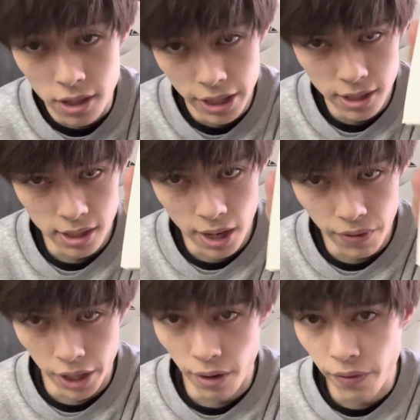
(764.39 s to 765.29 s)
list is definitely
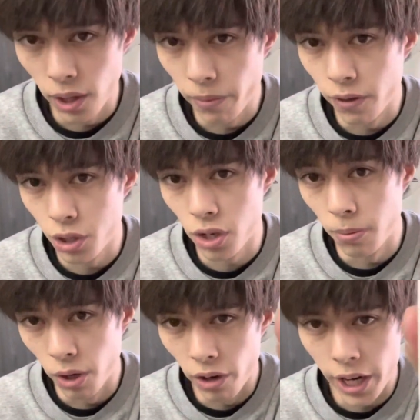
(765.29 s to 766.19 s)
going to fill up for sure,
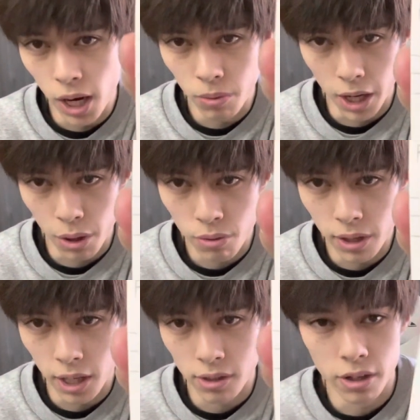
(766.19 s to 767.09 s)
but right now we got 3
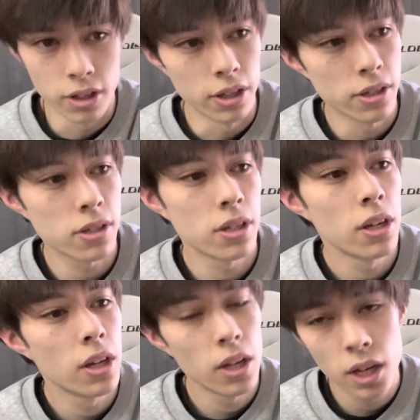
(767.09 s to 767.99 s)
things on the list.
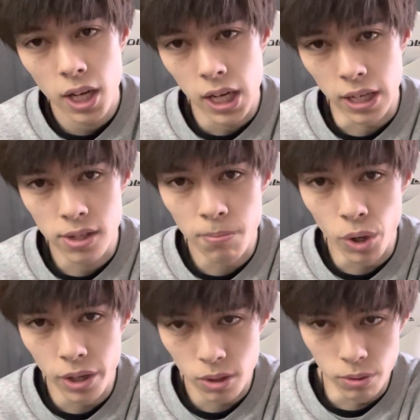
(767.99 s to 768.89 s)
At some
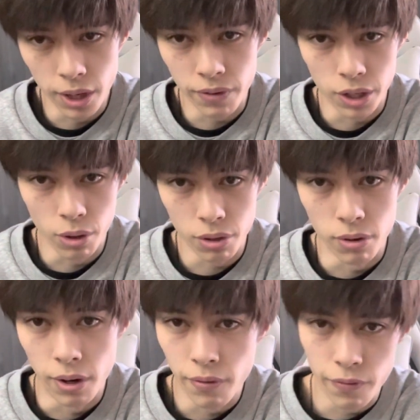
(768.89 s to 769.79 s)
point we'll definitely go
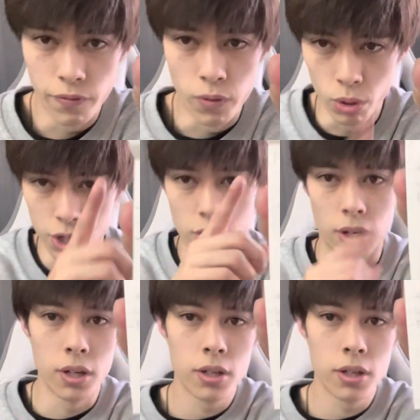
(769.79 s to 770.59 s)
through it for sure.